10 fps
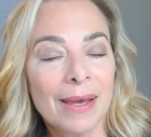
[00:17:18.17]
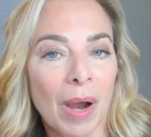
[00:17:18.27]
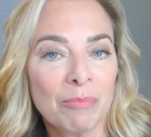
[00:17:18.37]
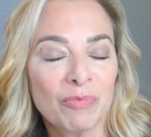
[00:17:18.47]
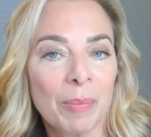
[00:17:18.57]

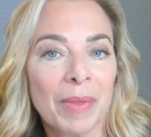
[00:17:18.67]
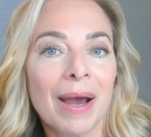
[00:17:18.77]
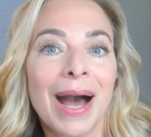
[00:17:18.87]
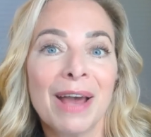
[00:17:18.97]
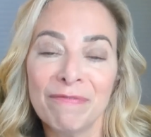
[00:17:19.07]
I'm from the
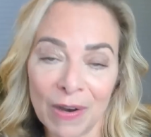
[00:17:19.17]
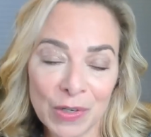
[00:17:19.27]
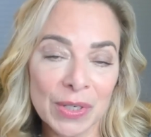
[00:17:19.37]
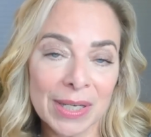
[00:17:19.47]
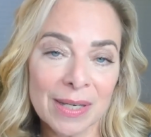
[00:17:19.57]

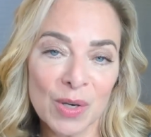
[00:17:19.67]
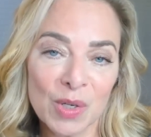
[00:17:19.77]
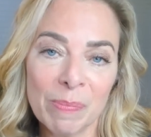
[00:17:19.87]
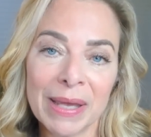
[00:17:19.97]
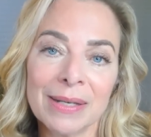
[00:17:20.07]
high-functioning
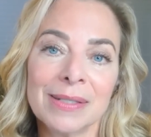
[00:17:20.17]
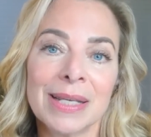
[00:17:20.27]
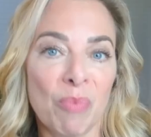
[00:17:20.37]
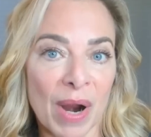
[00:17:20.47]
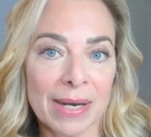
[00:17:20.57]

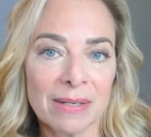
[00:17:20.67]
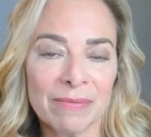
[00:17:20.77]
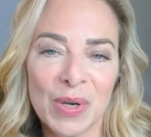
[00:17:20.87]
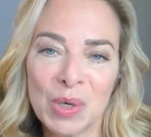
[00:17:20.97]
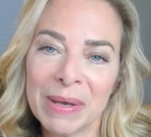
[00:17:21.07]
codependency, brand
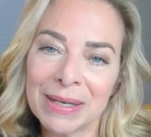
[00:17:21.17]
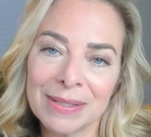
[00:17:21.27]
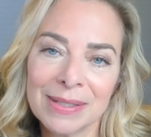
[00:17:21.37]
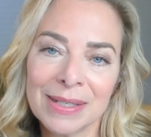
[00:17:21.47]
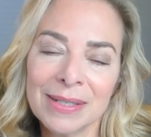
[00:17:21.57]
of
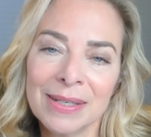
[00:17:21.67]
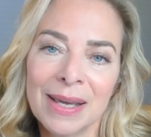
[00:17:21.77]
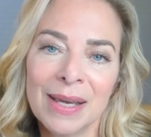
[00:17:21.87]
codependency,